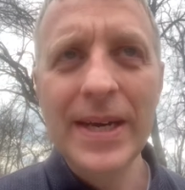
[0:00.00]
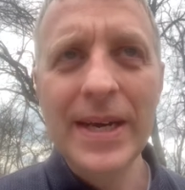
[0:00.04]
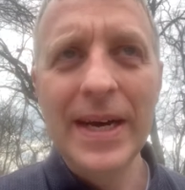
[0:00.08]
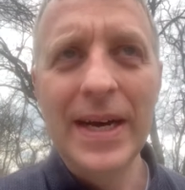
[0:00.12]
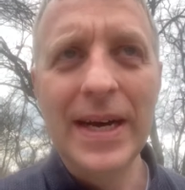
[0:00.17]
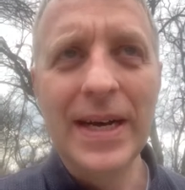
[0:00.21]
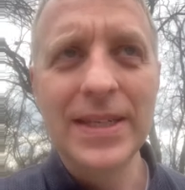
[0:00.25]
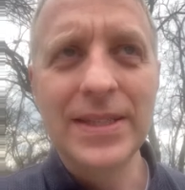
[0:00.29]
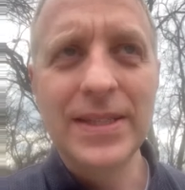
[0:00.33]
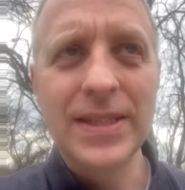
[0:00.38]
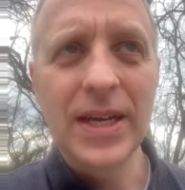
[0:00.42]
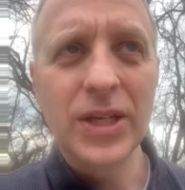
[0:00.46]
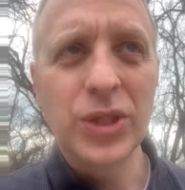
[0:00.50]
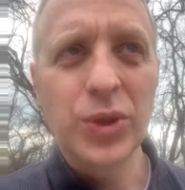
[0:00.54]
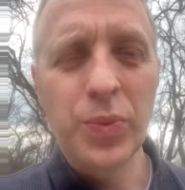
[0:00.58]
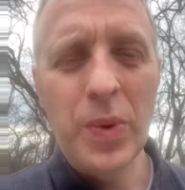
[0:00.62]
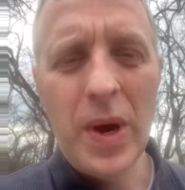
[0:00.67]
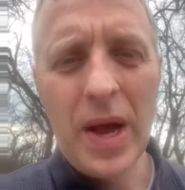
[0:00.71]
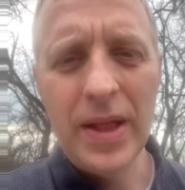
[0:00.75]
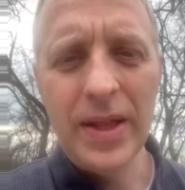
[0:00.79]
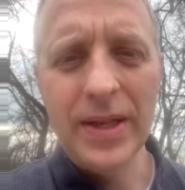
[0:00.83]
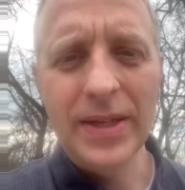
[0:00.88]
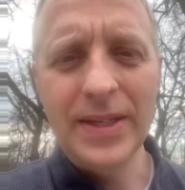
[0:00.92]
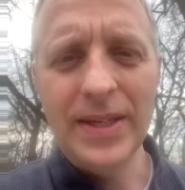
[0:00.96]
Uh,
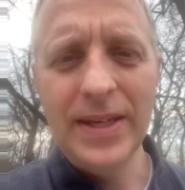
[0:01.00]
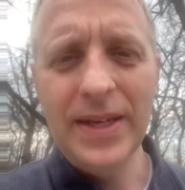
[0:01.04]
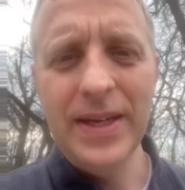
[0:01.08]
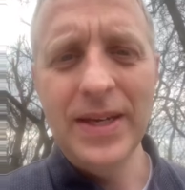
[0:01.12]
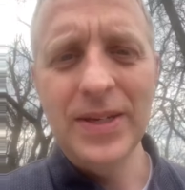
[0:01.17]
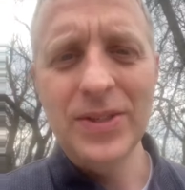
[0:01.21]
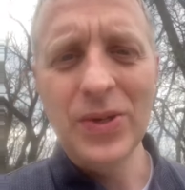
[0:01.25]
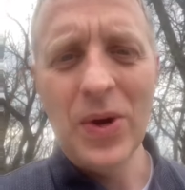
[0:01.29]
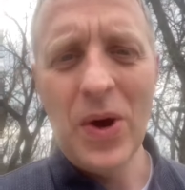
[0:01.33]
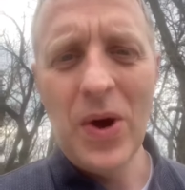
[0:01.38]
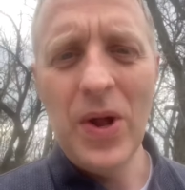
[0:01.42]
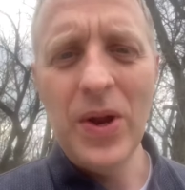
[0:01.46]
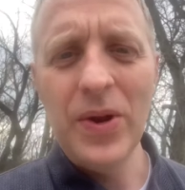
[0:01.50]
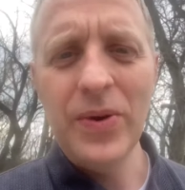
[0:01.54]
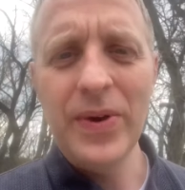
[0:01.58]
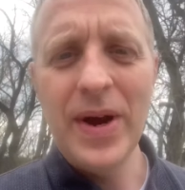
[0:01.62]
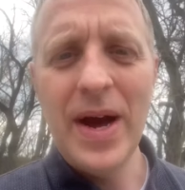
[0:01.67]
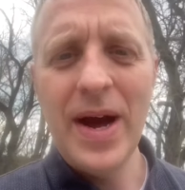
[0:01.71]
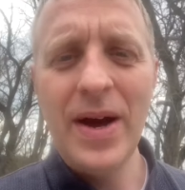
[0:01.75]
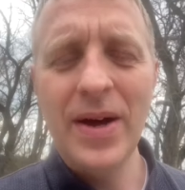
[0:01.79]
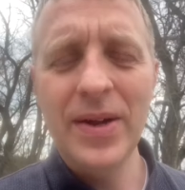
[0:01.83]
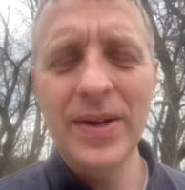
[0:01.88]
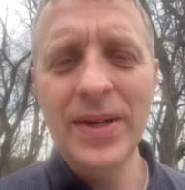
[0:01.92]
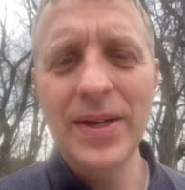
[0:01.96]
sexuality is all
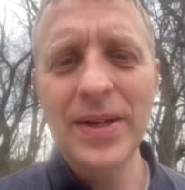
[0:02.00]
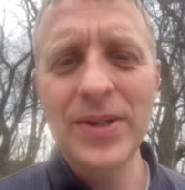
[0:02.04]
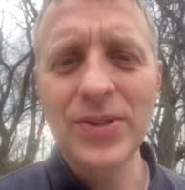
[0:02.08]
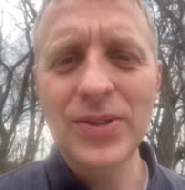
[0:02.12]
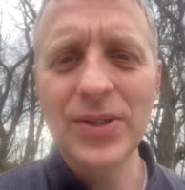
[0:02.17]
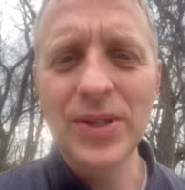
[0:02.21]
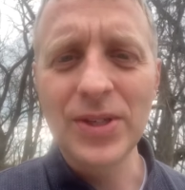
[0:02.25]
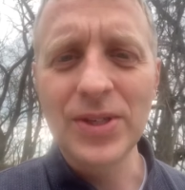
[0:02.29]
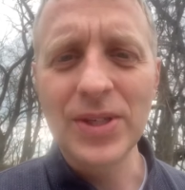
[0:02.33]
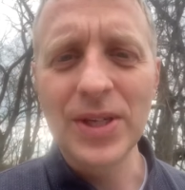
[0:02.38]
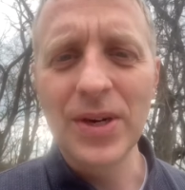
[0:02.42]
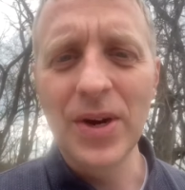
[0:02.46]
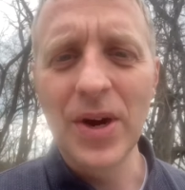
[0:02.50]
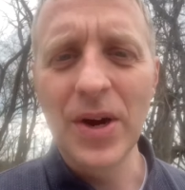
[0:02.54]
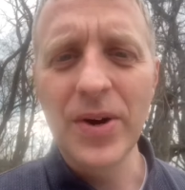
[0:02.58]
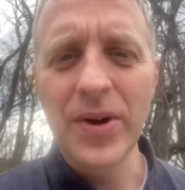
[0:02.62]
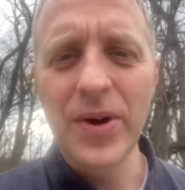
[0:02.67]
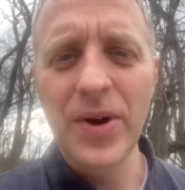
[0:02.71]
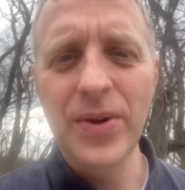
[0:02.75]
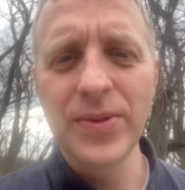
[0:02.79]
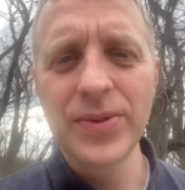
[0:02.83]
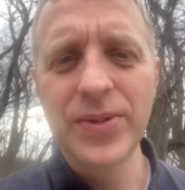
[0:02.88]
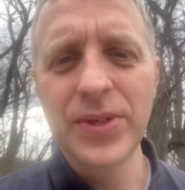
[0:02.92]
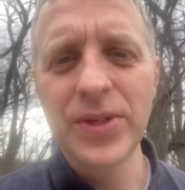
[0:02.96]
around us, it's in our
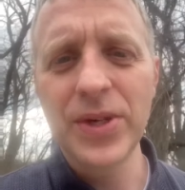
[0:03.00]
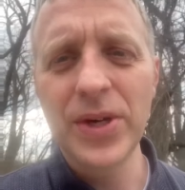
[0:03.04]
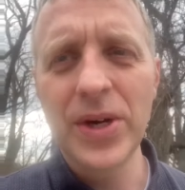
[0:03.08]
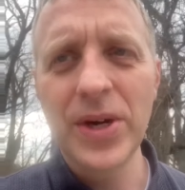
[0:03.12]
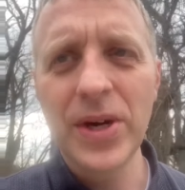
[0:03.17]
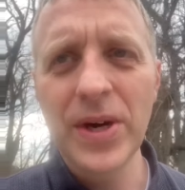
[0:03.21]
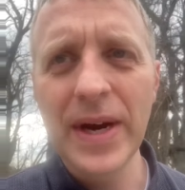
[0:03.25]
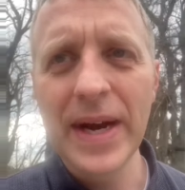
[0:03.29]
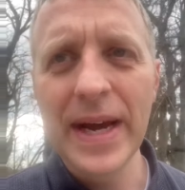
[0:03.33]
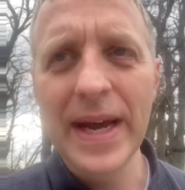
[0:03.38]
culture,